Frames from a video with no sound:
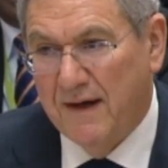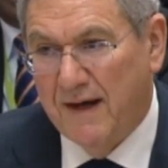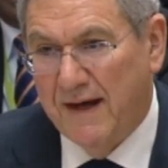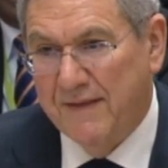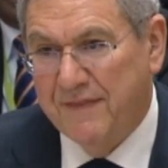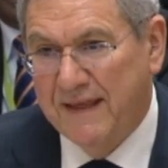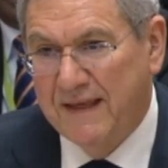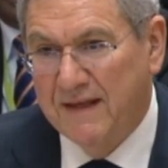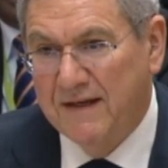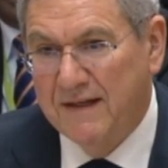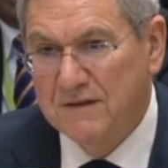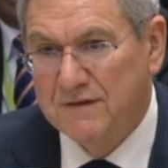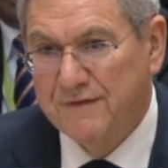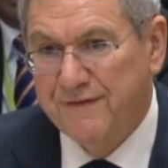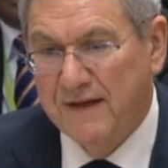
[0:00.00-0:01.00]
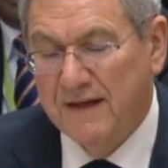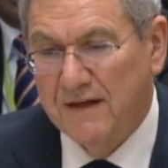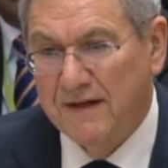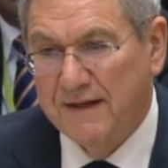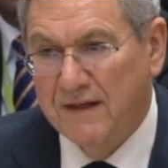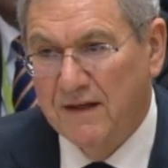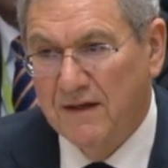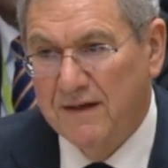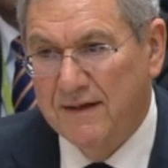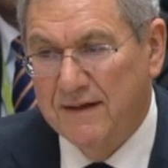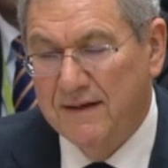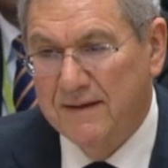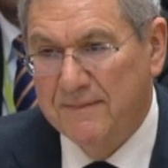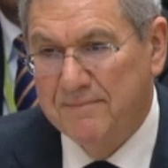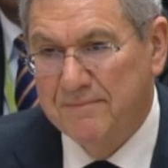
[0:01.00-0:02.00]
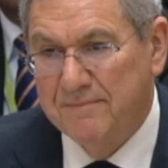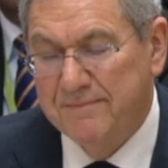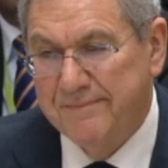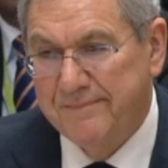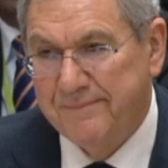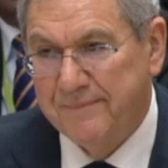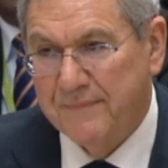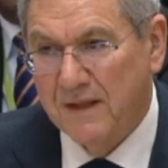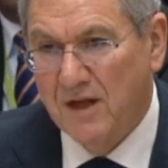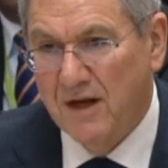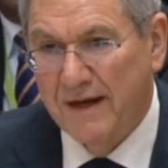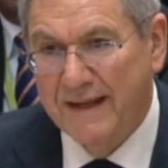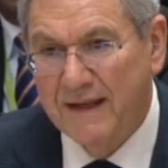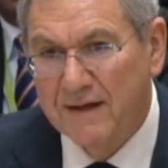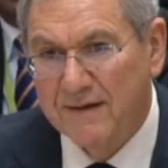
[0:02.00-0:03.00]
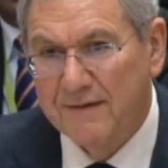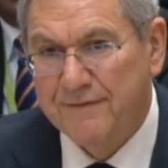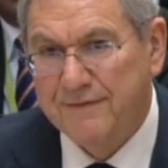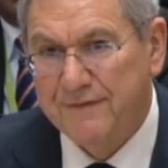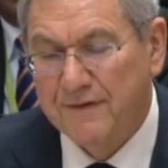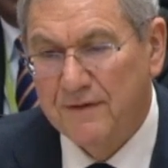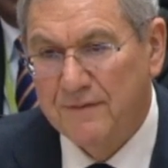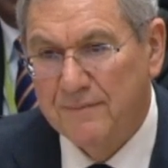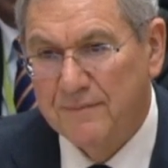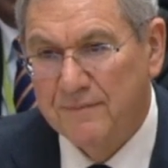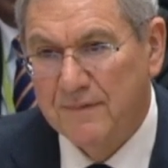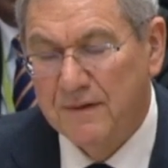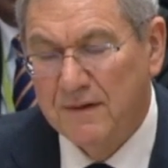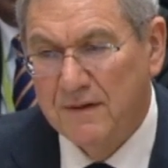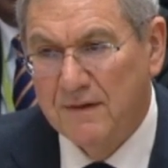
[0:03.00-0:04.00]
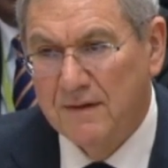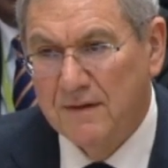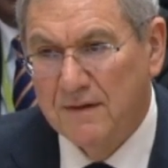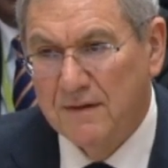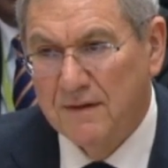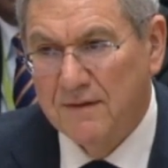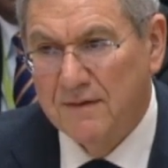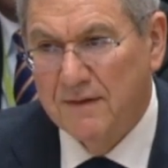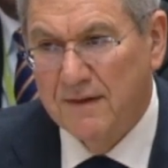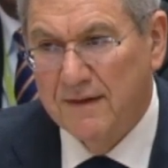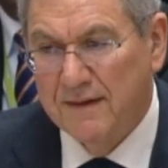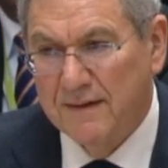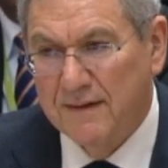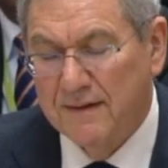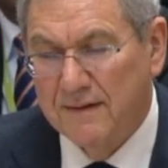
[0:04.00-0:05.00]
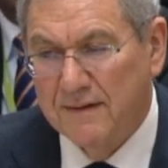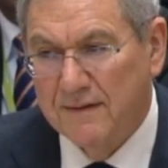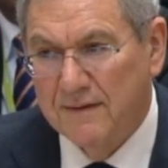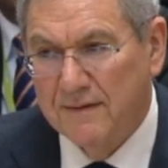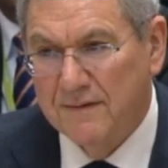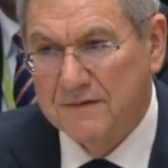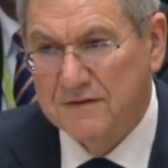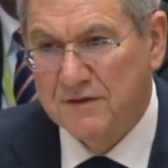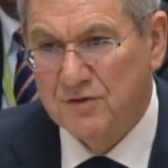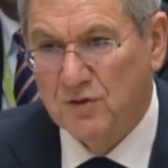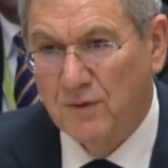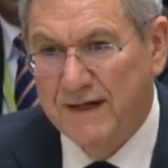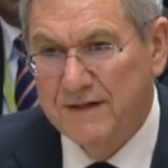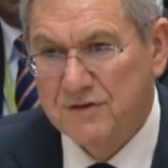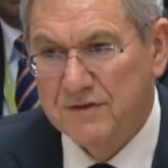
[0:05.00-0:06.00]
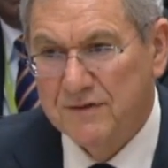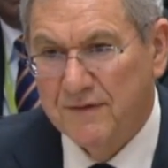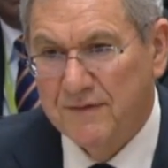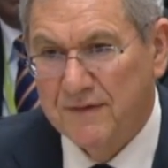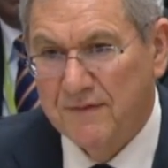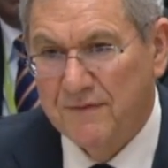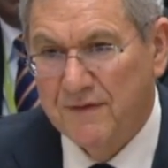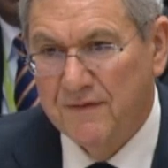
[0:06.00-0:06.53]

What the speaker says: think it is fairly clear from the situation that